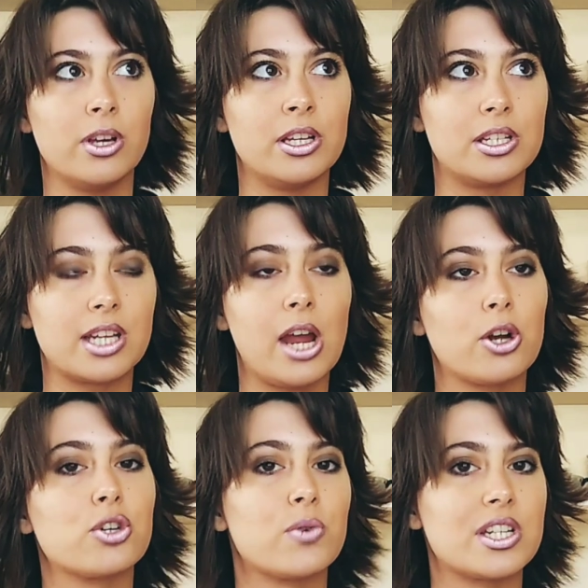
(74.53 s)
is
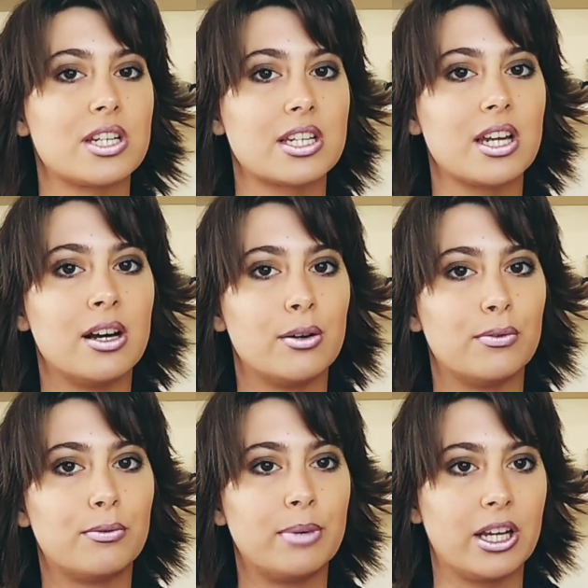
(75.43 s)
characteristics
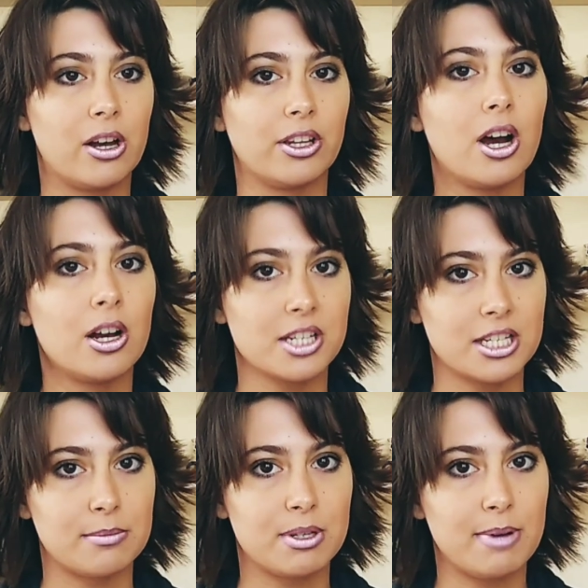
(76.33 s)
of being on the
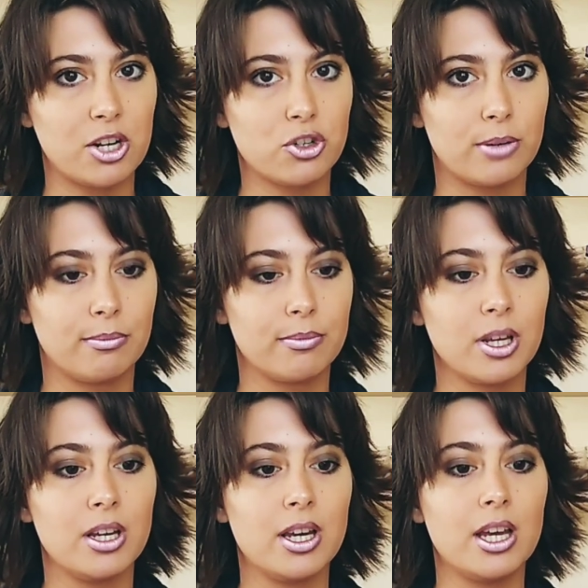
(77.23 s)
autism spectrum.
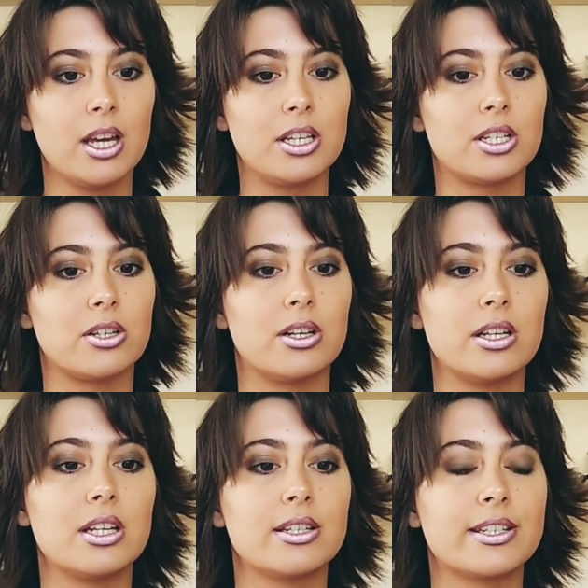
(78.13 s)
And so
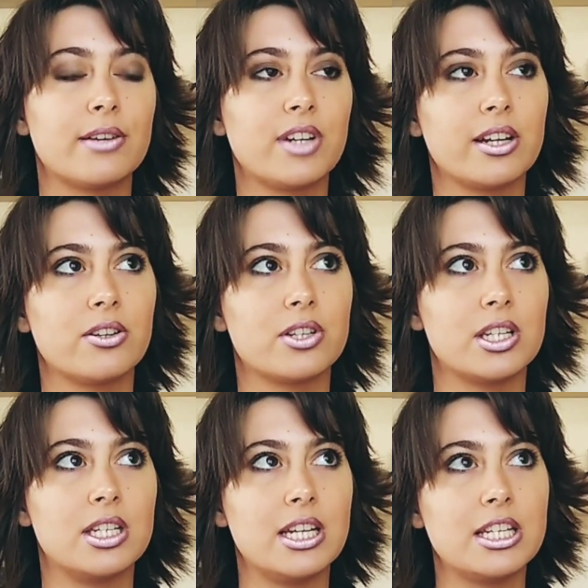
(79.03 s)

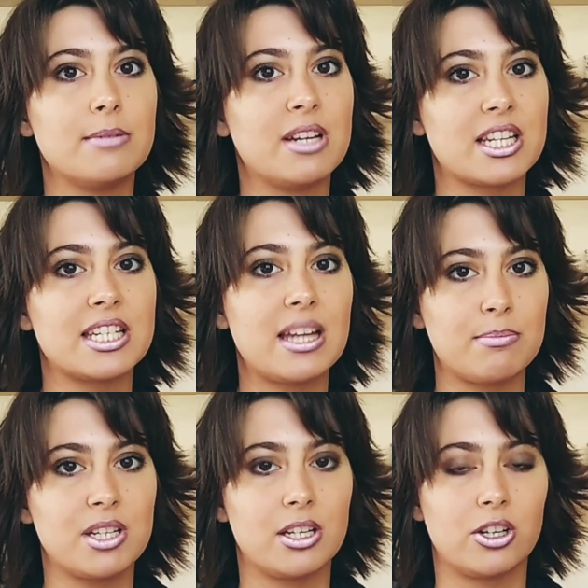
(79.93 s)
self-diagnosis needs to be
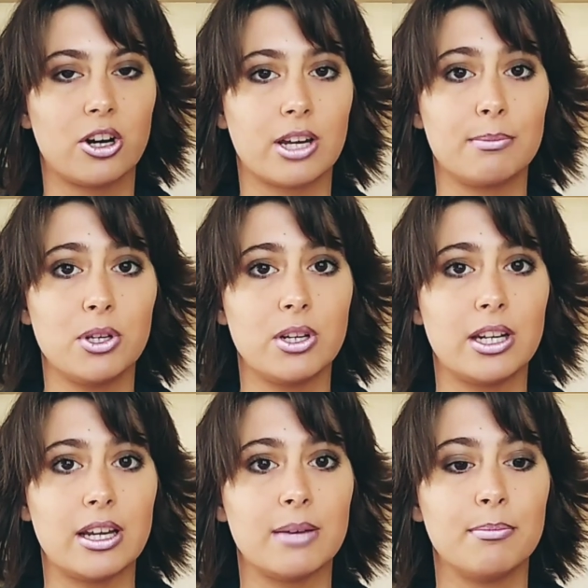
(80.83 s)
accepted in our
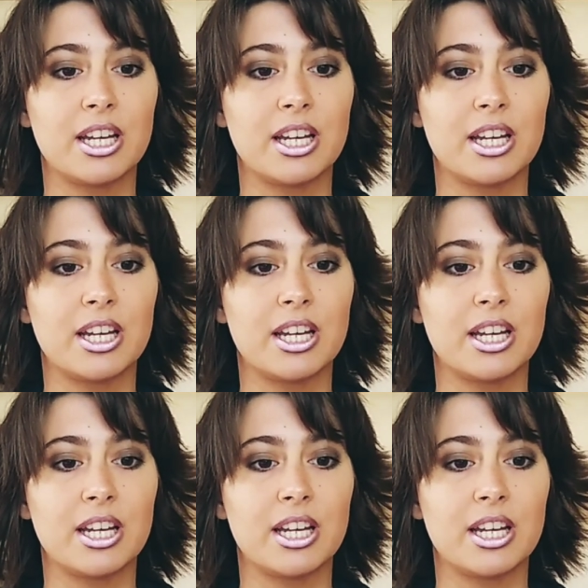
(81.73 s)
community